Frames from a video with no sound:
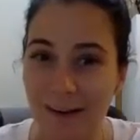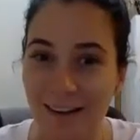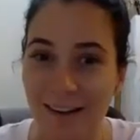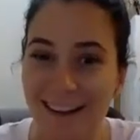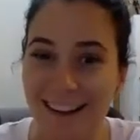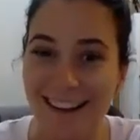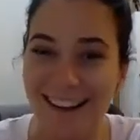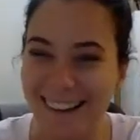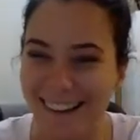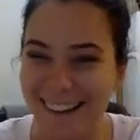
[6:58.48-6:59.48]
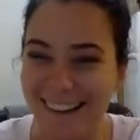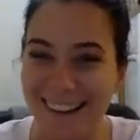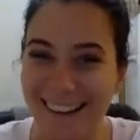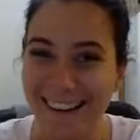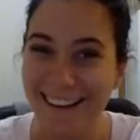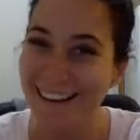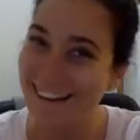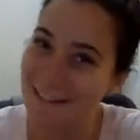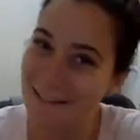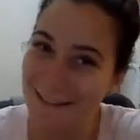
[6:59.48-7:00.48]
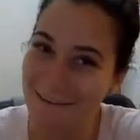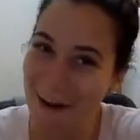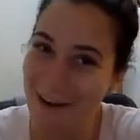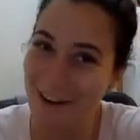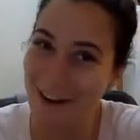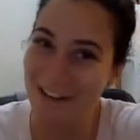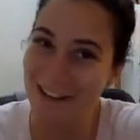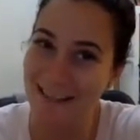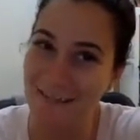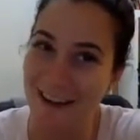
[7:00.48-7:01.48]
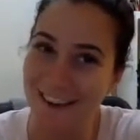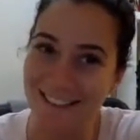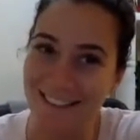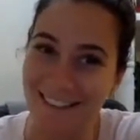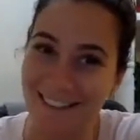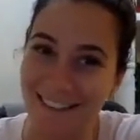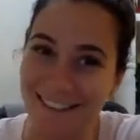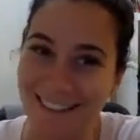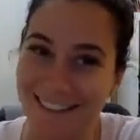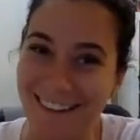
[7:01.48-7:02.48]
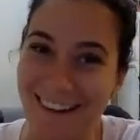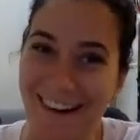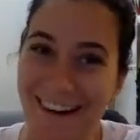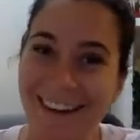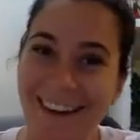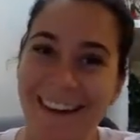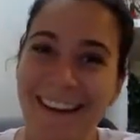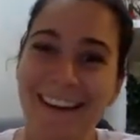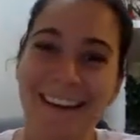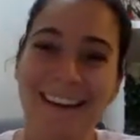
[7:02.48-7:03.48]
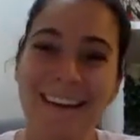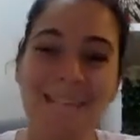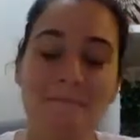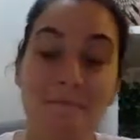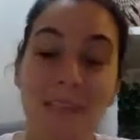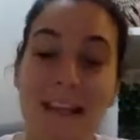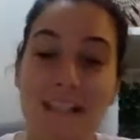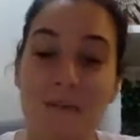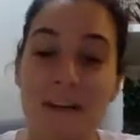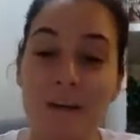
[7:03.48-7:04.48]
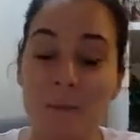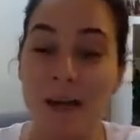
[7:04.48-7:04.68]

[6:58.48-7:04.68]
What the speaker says: It is one of my favorites, Mark, so I'm not going to lie. It's funny, we